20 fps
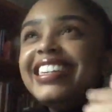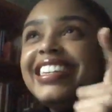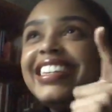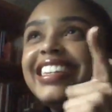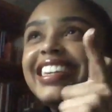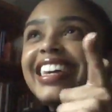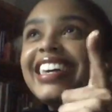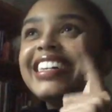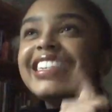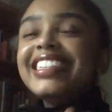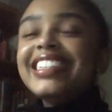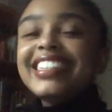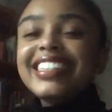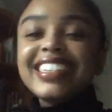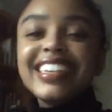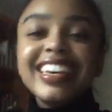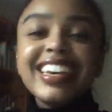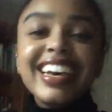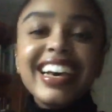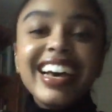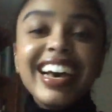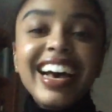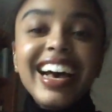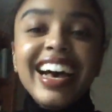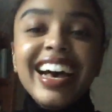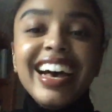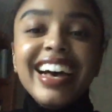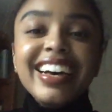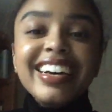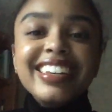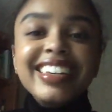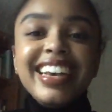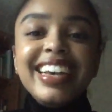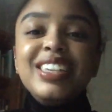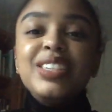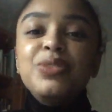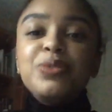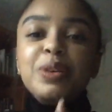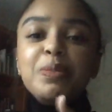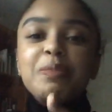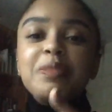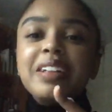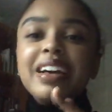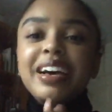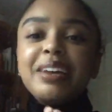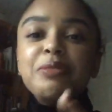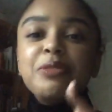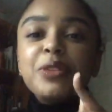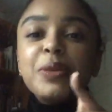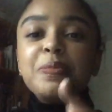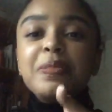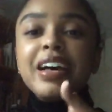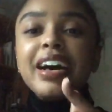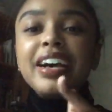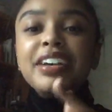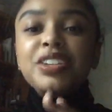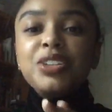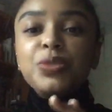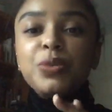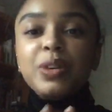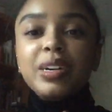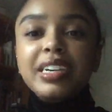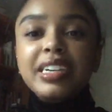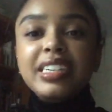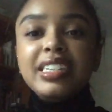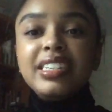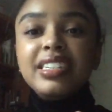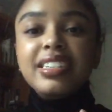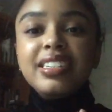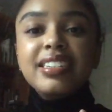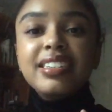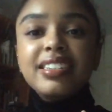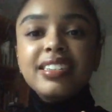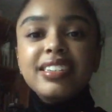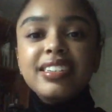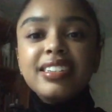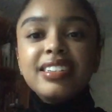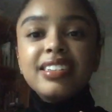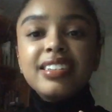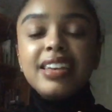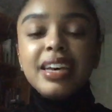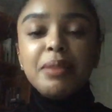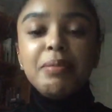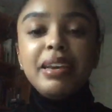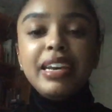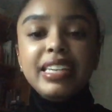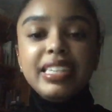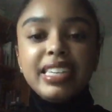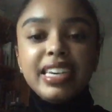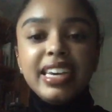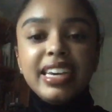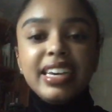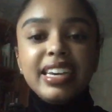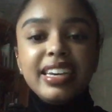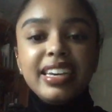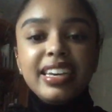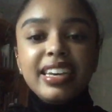Yes. Yes, Whiplash was amazing.